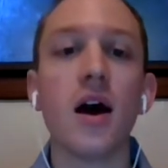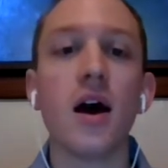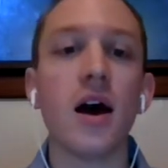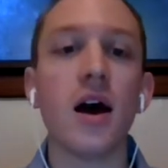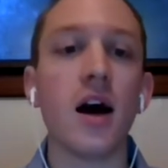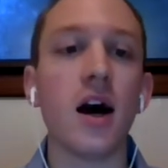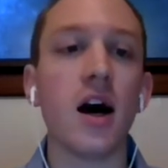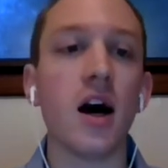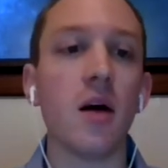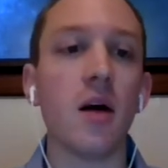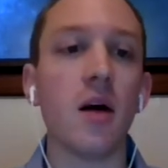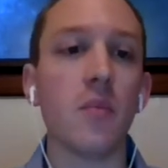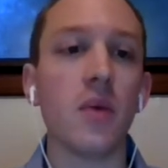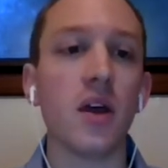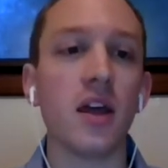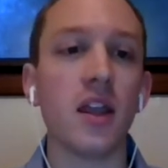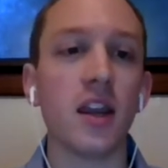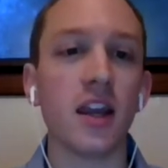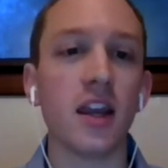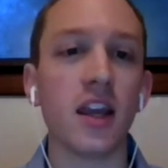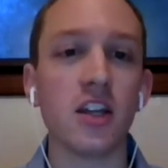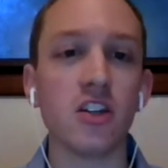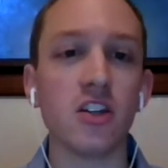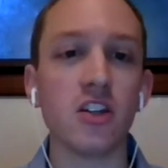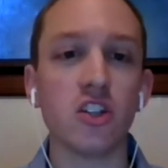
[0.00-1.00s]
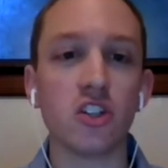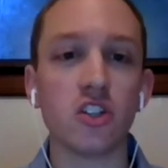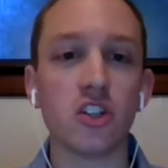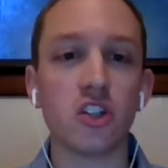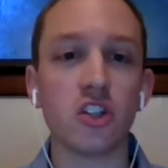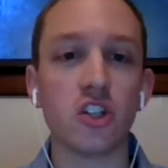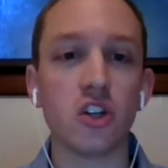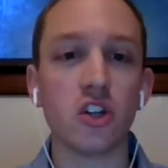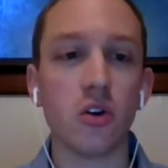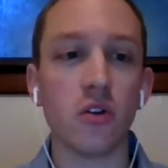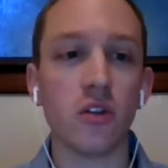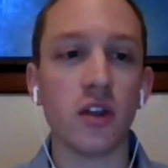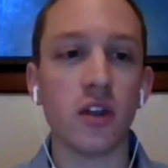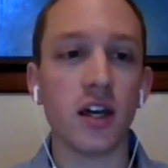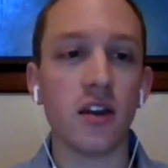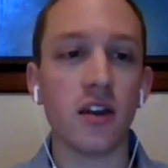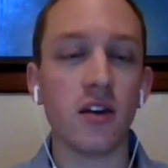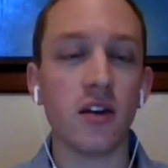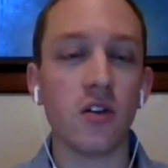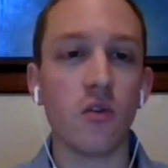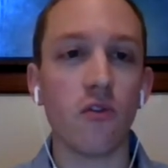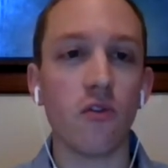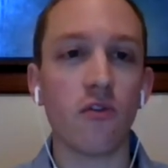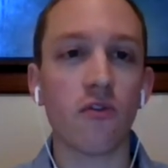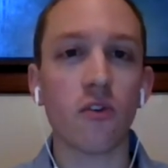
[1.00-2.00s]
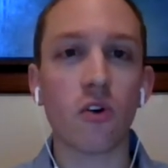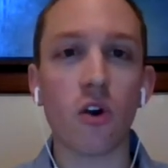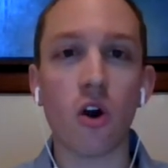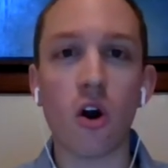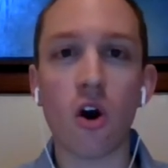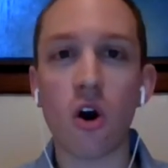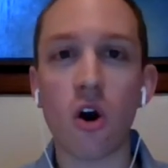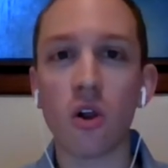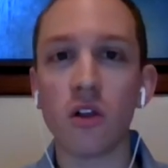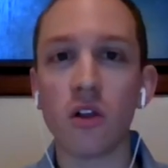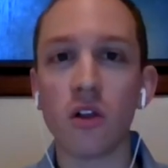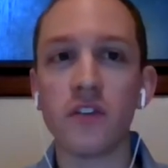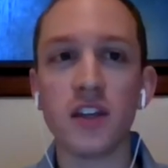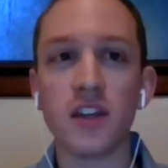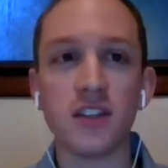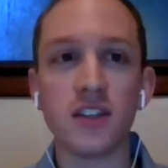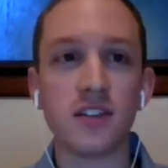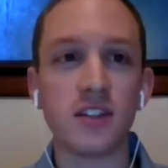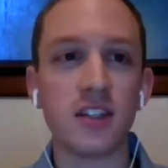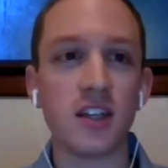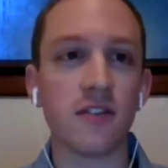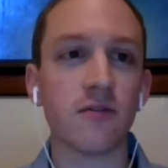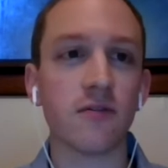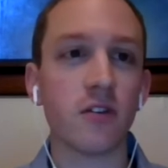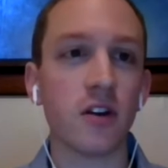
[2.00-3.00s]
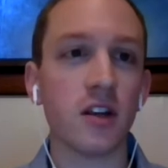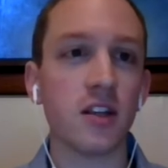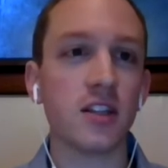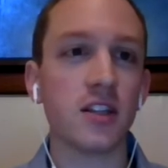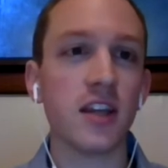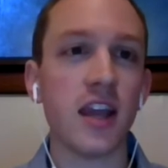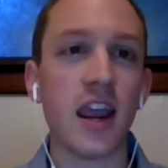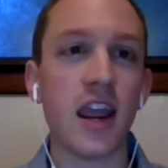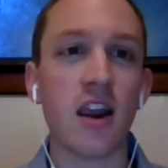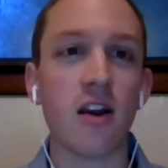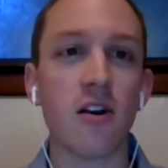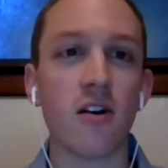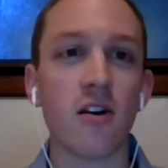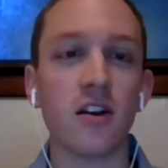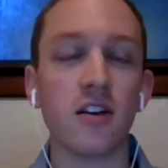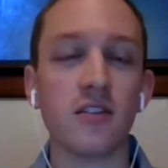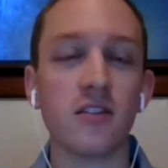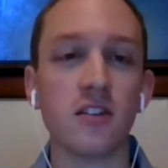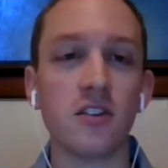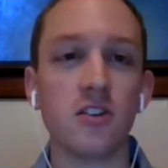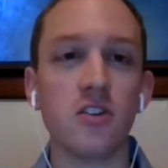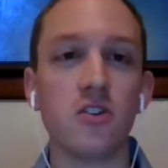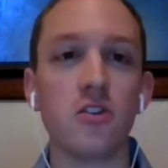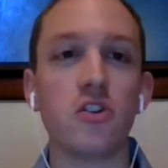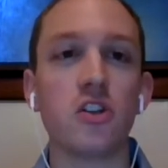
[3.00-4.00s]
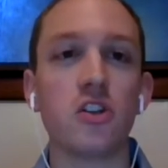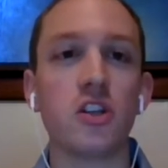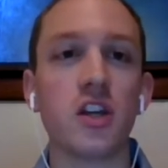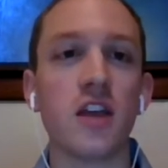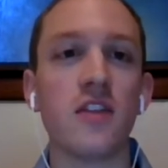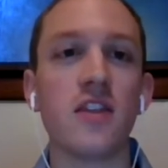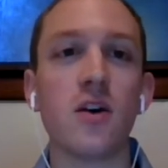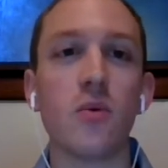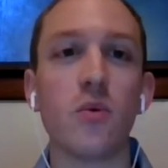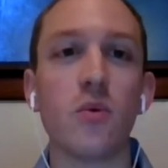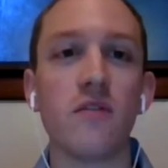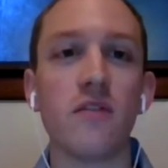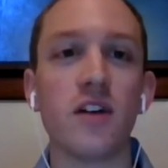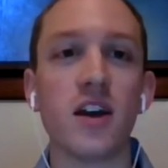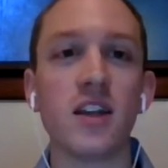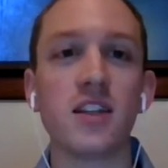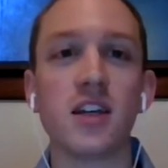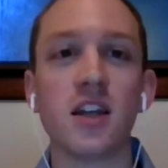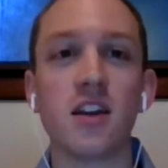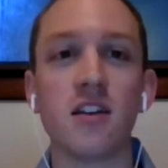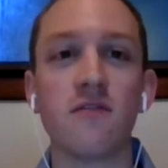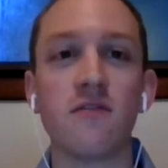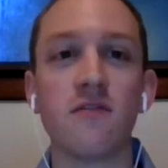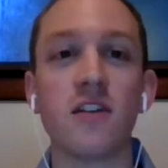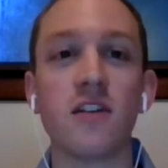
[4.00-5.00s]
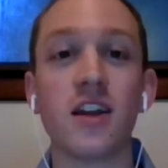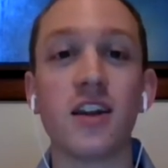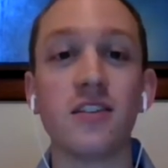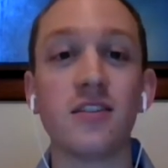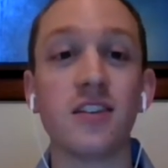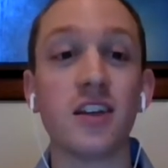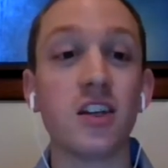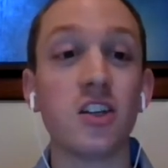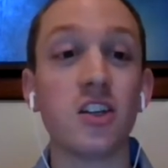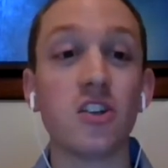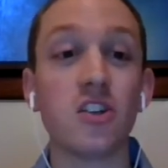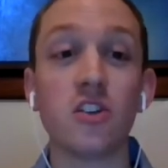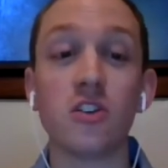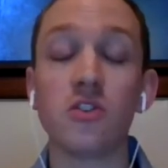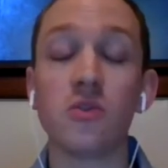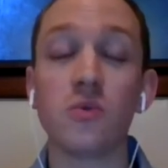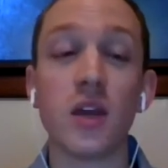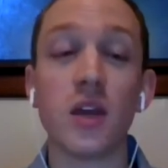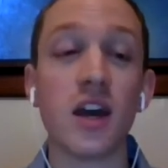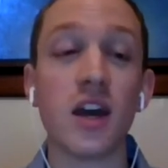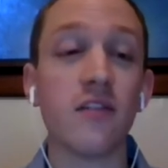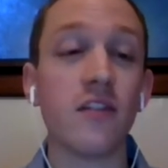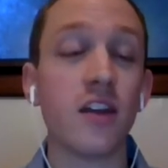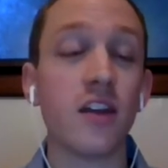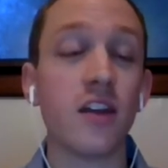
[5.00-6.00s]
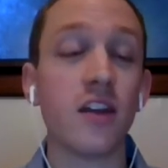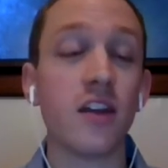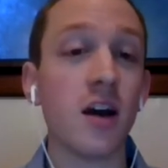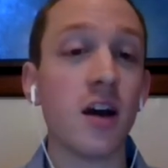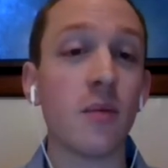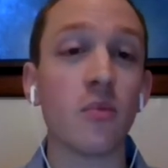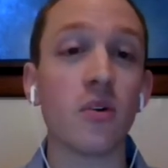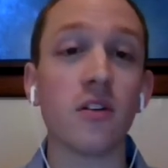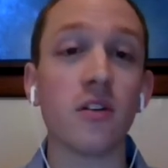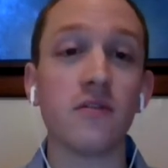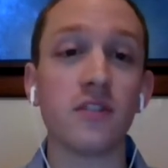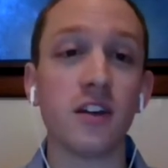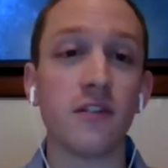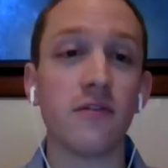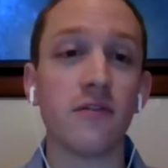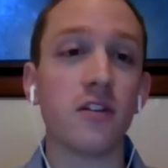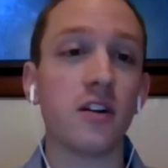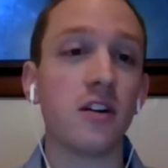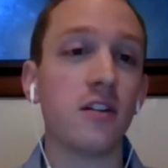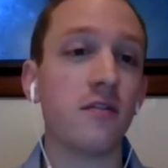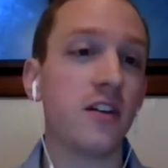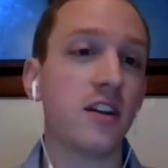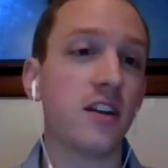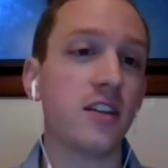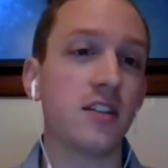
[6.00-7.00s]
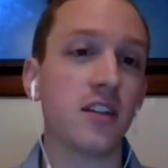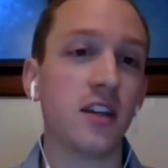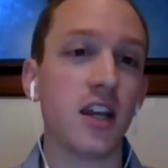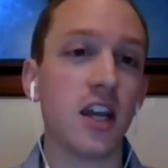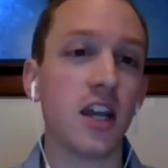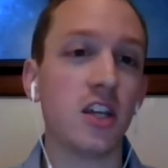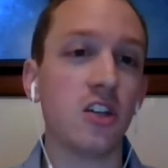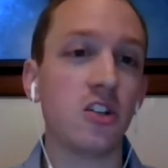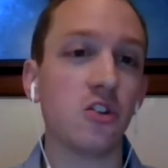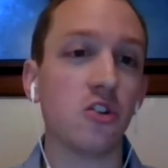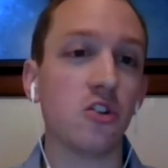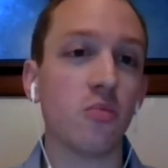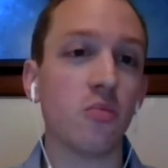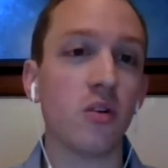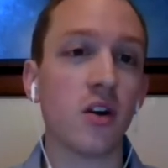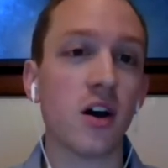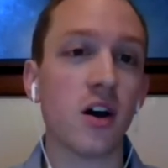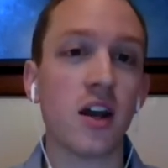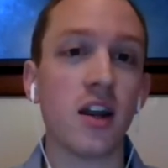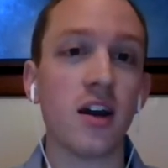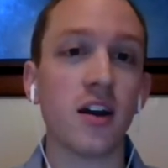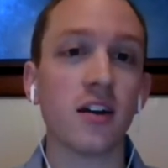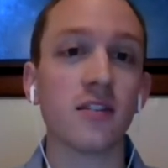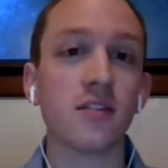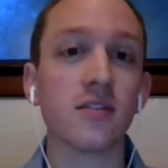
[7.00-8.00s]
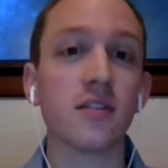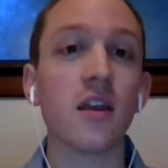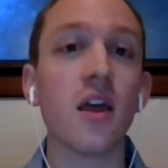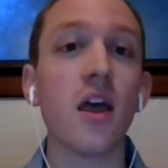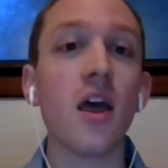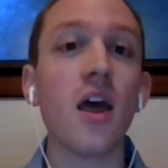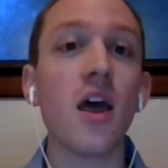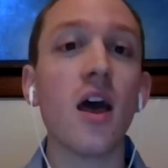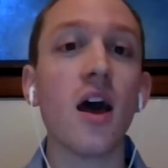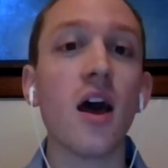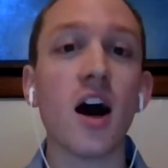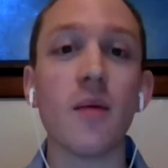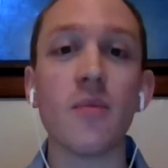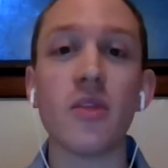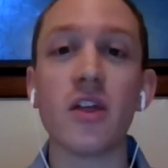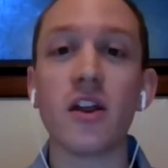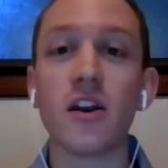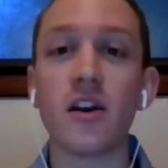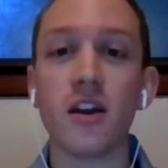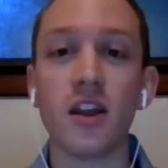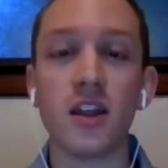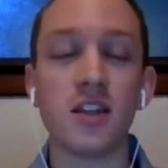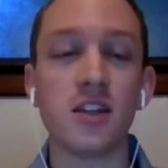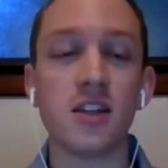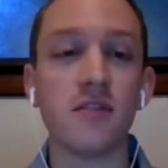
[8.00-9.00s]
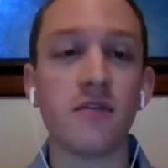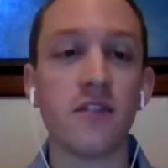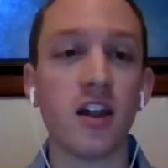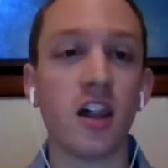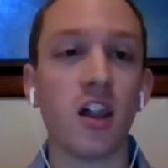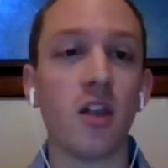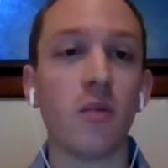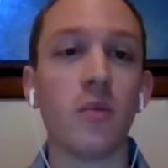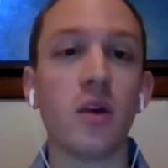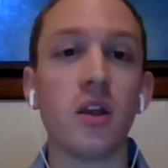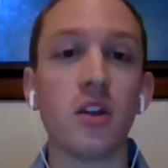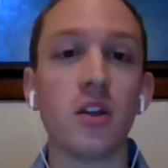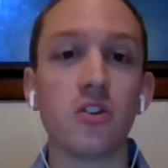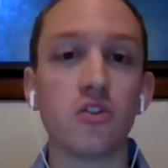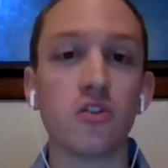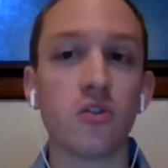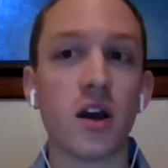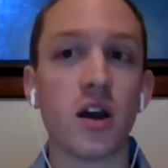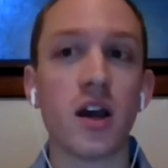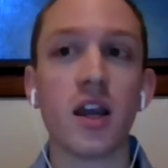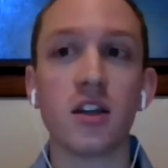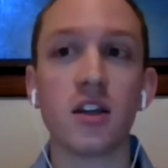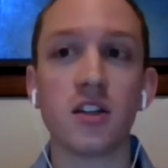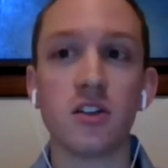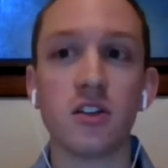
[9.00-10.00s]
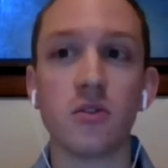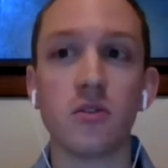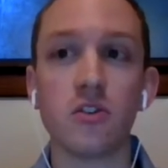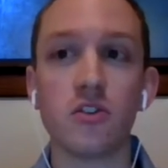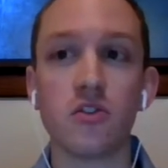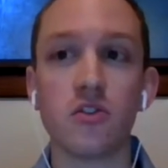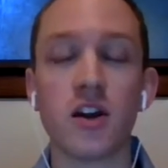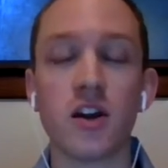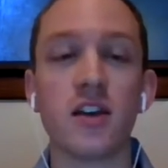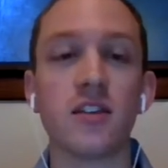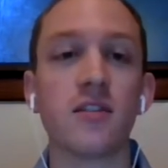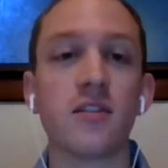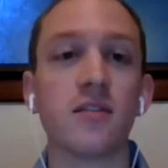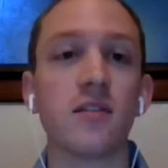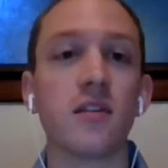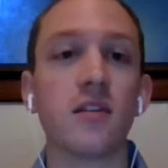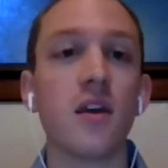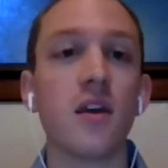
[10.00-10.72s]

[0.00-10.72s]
And again, just to show that for all of these different areas in Duchenne that we've identified as issues, we have a number of different investigational products that are in development trying to address